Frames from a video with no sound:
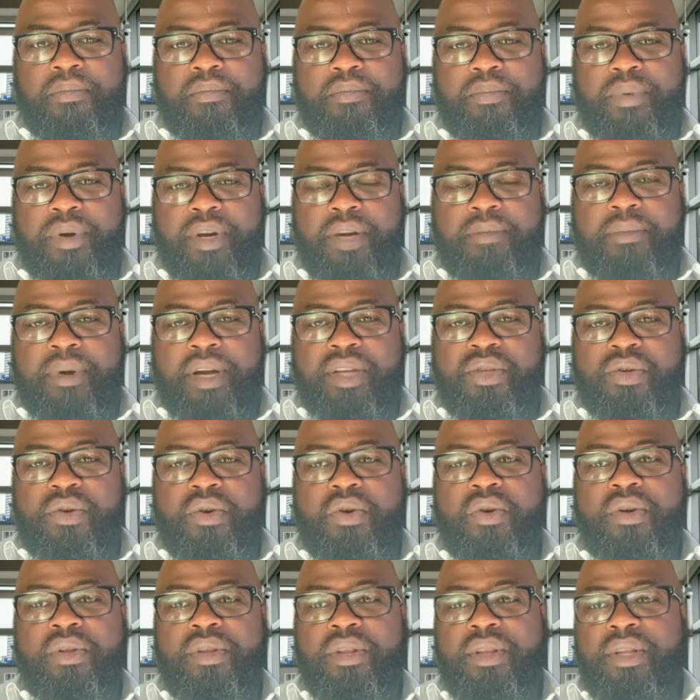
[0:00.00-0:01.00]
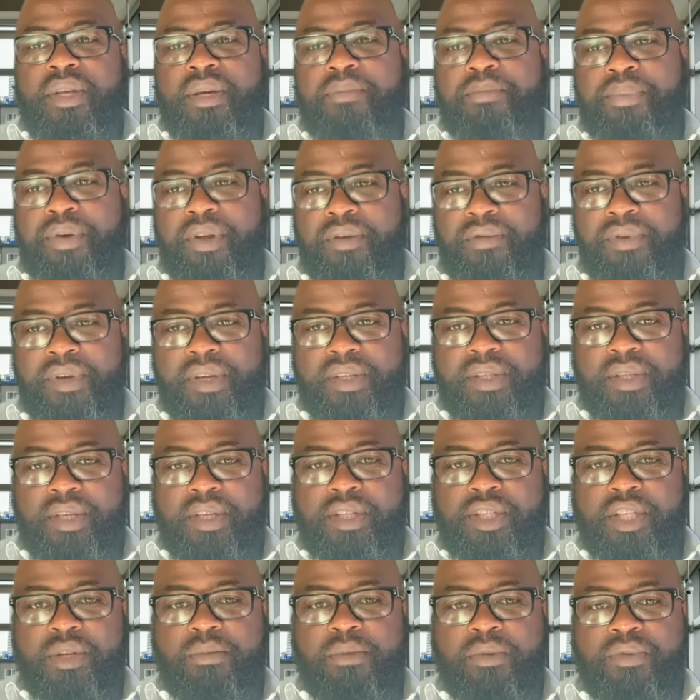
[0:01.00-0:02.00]
pretty much on the previous
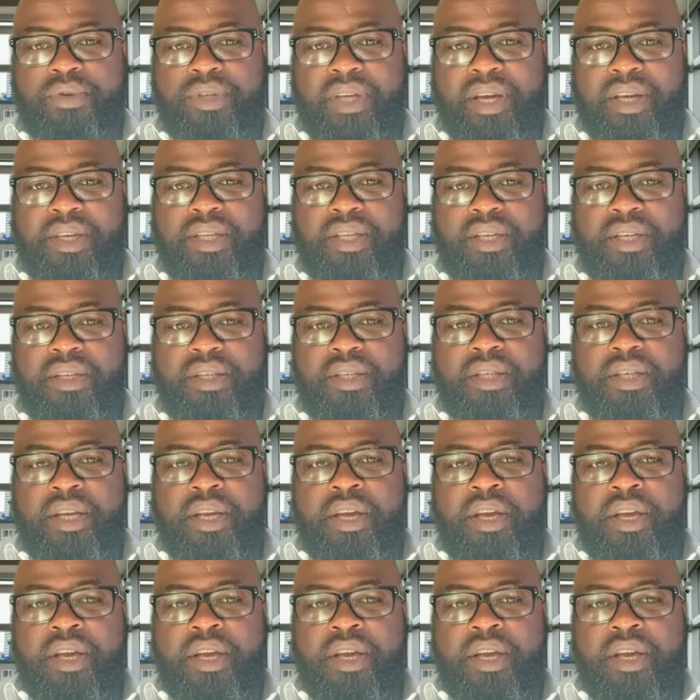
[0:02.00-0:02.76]
regime of sanctions.